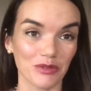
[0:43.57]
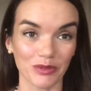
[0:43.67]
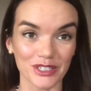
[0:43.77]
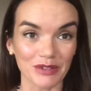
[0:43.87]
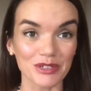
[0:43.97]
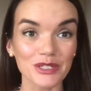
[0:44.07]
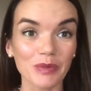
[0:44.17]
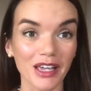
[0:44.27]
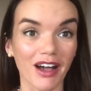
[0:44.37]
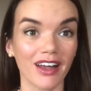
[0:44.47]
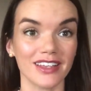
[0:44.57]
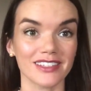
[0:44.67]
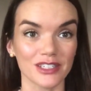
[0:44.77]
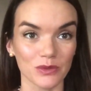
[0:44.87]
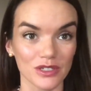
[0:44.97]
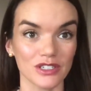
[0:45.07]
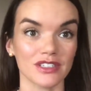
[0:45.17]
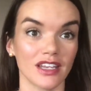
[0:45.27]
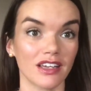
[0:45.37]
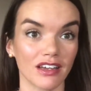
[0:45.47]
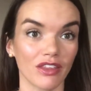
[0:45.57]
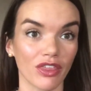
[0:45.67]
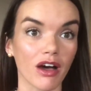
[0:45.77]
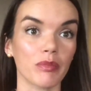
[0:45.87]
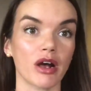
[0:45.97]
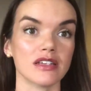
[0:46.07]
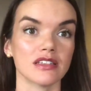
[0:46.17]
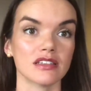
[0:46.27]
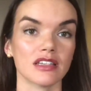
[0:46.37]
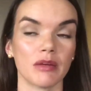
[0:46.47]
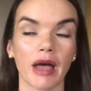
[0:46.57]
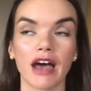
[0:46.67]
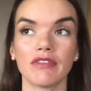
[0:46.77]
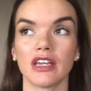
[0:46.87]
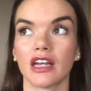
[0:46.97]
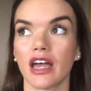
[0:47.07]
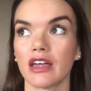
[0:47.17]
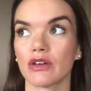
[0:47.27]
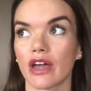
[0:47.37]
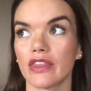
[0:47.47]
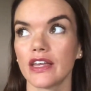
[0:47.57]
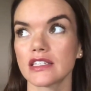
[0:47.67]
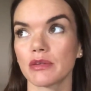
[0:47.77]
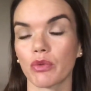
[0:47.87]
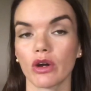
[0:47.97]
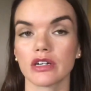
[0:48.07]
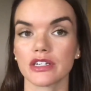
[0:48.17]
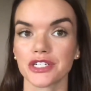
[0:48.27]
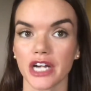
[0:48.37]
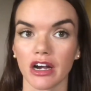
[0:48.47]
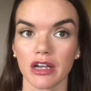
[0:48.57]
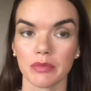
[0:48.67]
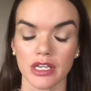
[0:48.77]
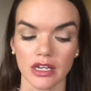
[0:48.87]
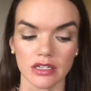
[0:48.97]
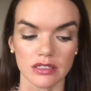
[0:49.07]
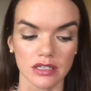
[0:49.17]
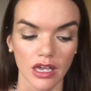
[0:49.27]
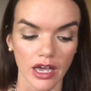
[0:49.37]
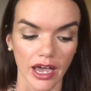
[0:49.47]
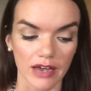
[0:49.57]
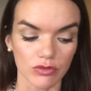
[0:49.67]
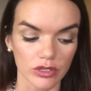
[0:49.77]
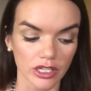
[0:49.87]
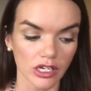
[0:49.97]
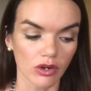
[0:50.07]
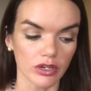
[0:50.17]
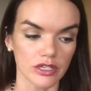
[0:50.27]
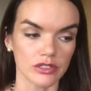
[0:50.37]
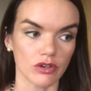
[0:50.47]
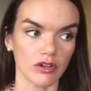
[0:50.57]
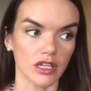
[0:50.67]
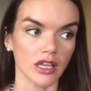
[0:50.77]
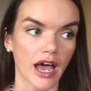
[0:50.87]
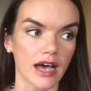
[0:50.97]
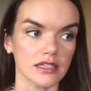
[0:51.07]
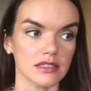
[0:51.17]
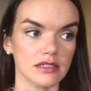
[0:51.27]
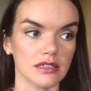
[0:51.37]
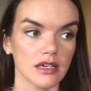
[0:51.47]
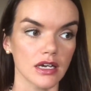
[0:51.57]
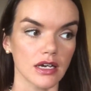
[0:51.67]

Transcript: Which I'm just being honest, this was just like a thought process that I'm having, and I think it's important to share it because I've really noticed over the last